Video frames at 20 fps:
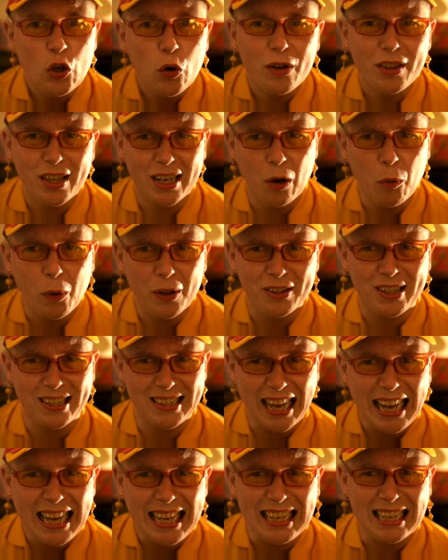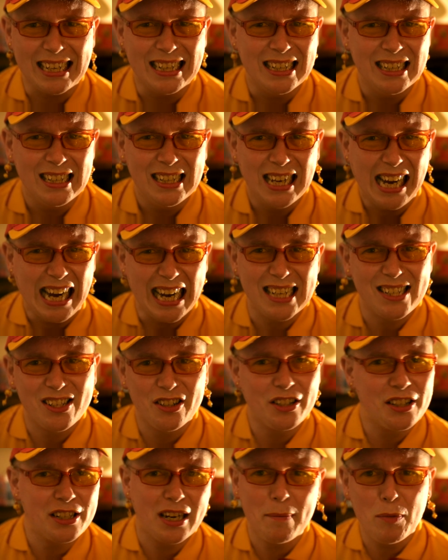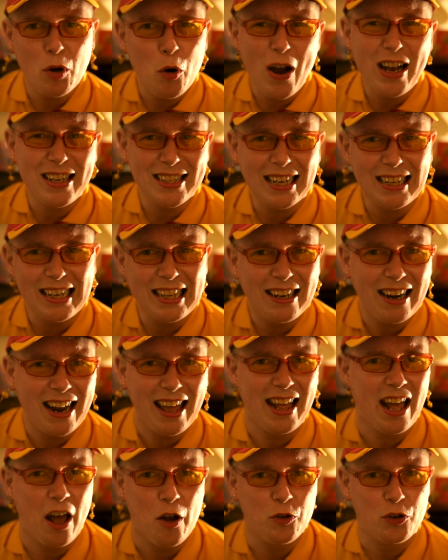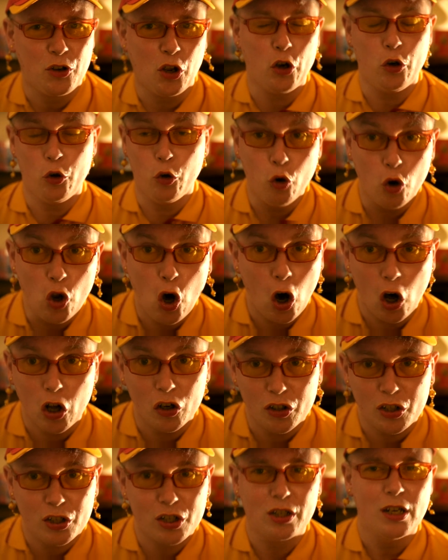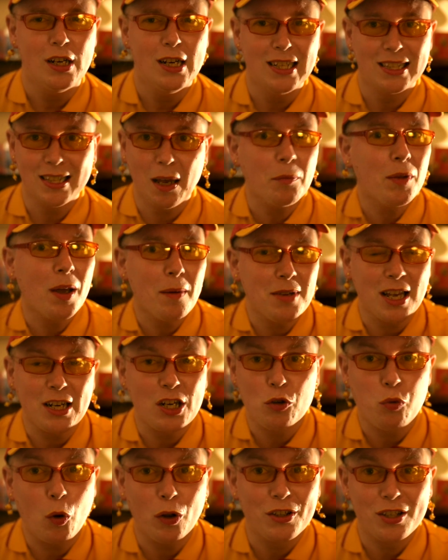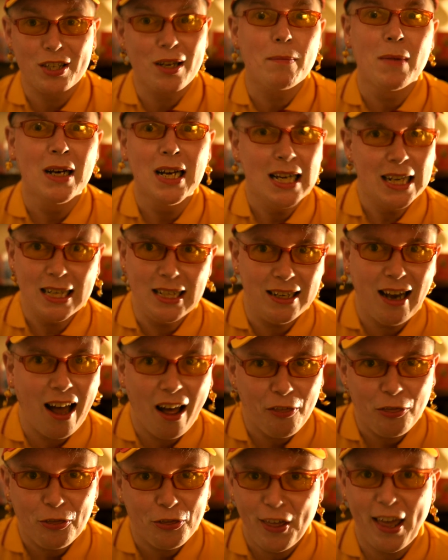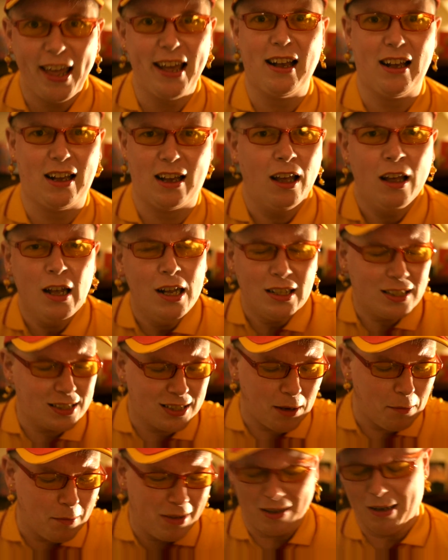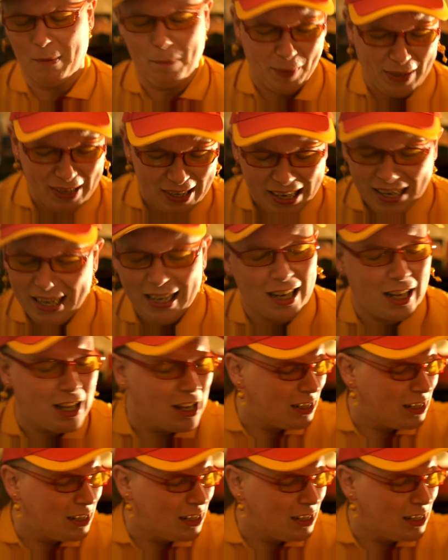not that I want to die. It's just that I'm not exactly crying out to not. Sometimes I just want some nothing, some bleak,